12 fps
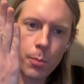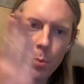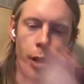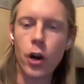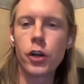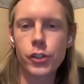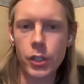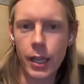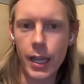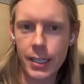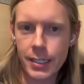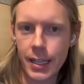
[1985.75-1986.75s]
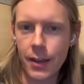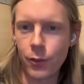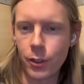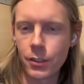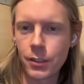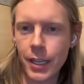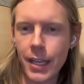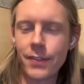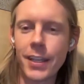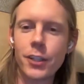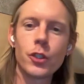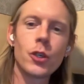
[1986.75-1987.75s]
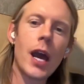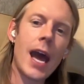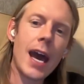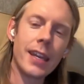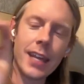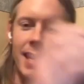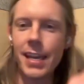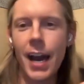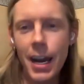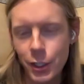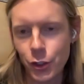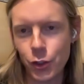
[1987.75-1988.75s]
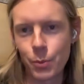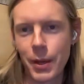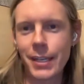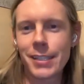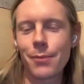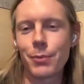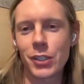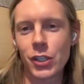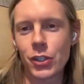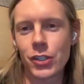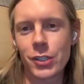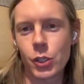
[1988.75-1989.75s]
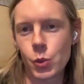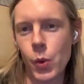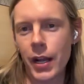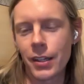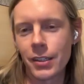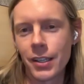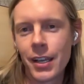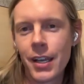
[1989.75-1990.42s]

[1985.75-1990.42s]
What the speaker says: personalized level, and then you add AI to make some decisions as well,